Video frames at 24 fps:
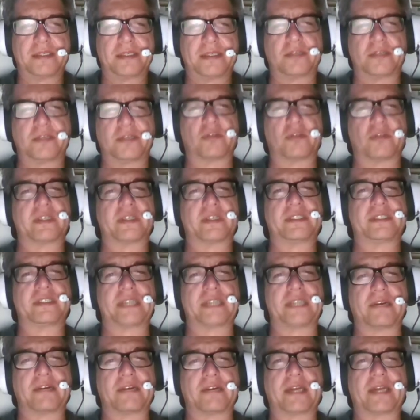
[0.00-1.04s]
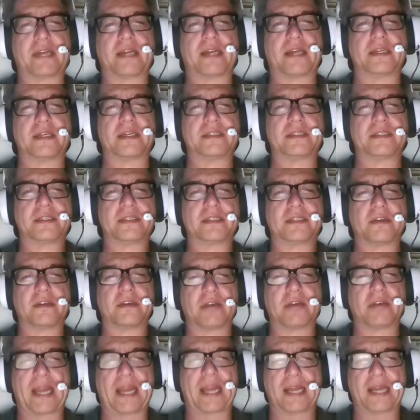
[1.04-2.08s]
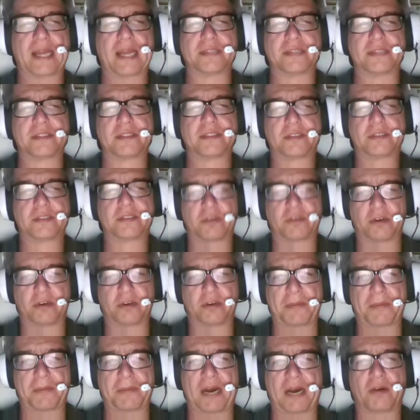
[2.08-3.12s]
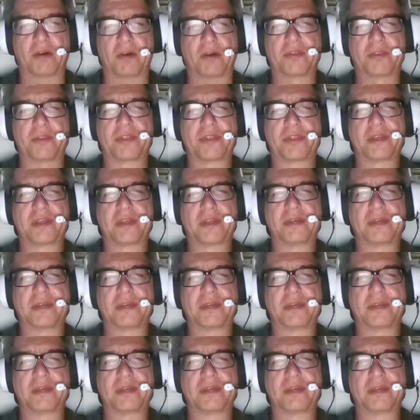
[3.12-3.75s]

Doris stared at it, her hand to her mouth.